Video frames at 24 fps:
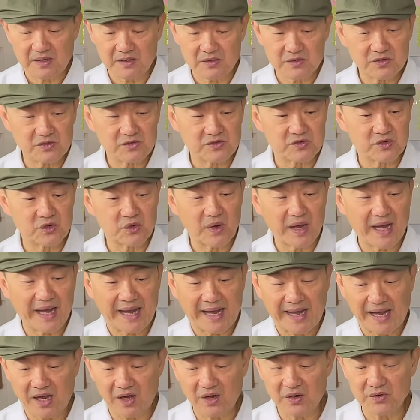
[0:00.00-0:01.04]
through
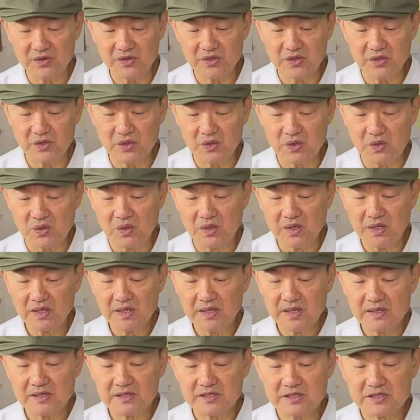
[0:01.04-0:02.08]
how you
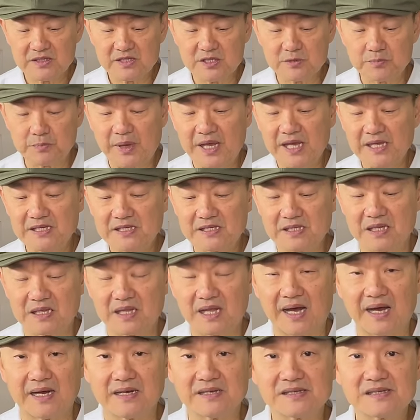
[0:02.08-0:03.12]
space the
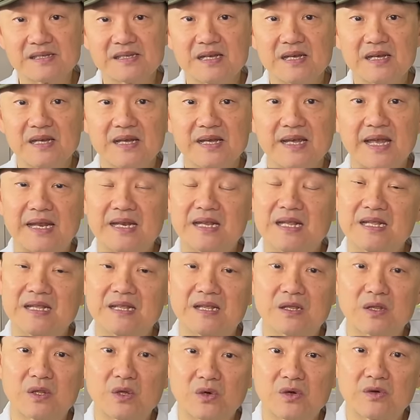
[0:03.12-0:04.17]
lugs can
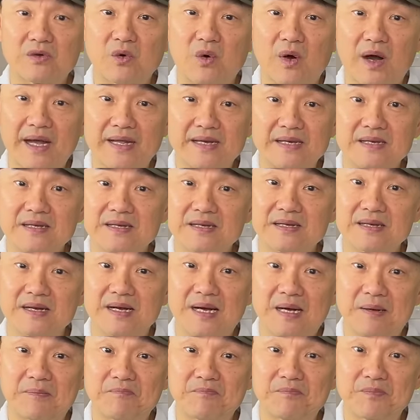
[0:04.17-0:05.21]
either look quite
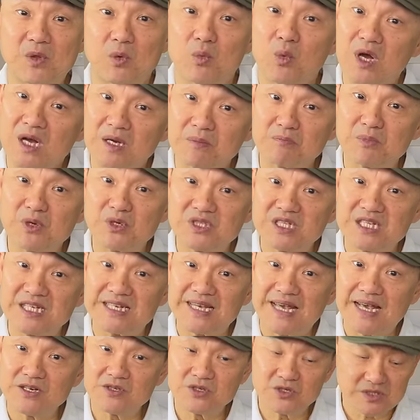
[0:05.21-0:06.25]
work booty
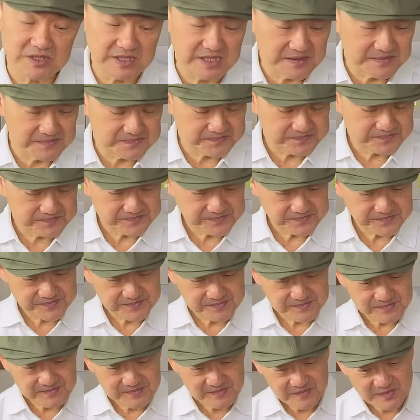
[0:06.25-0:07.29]
casually
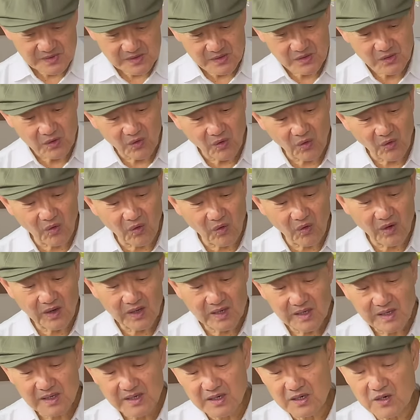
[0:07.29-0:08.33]
or
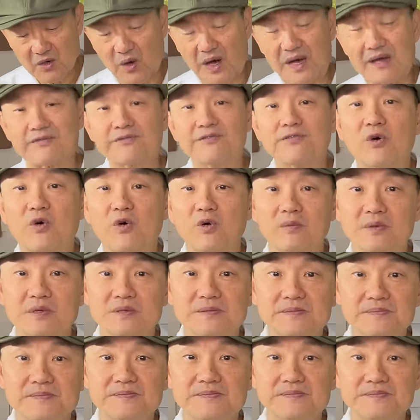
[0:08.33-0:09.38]
quite
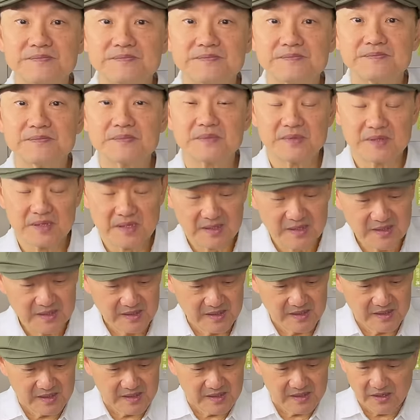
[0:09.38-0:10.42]
formal.
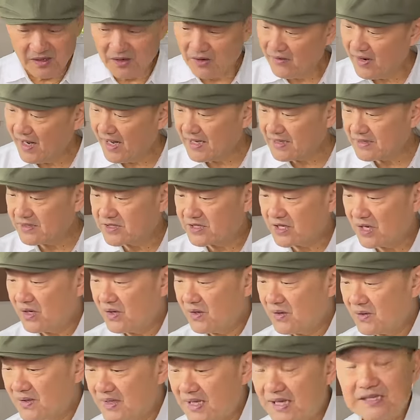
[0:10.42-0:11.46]
All right,
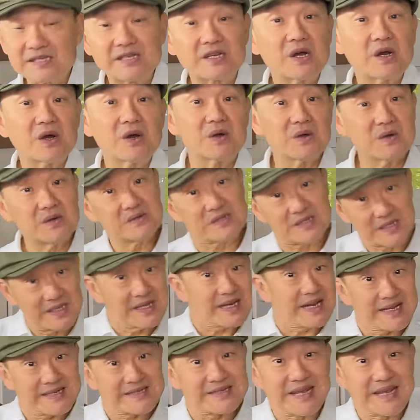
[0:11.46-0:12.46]
so let's go to the next